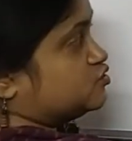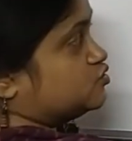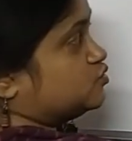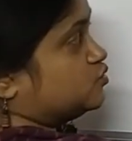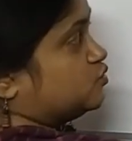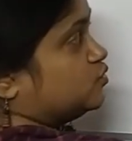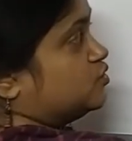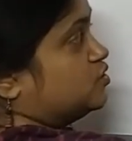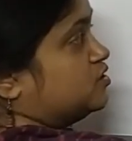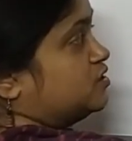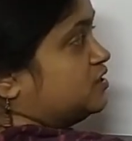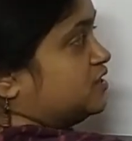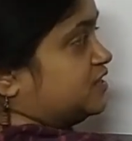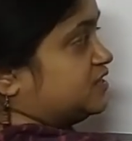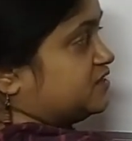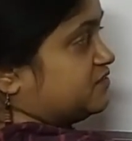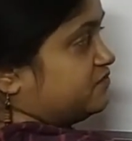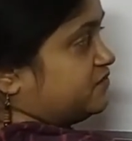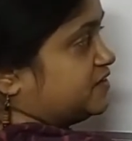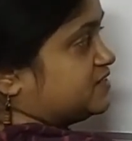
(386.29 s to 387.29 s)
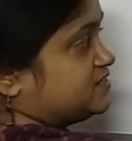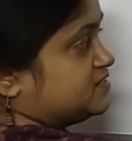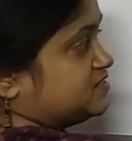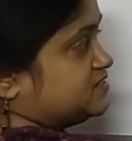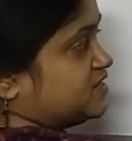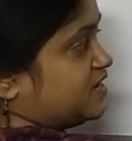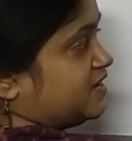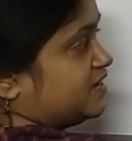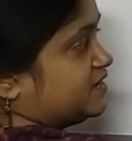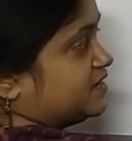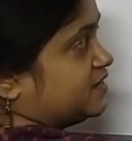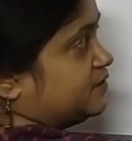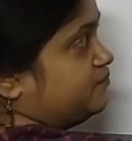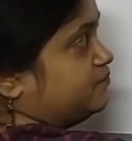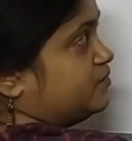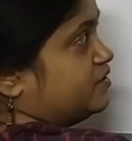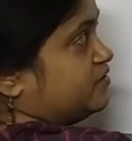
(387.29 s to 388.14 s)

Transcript: So in the phasor diagram,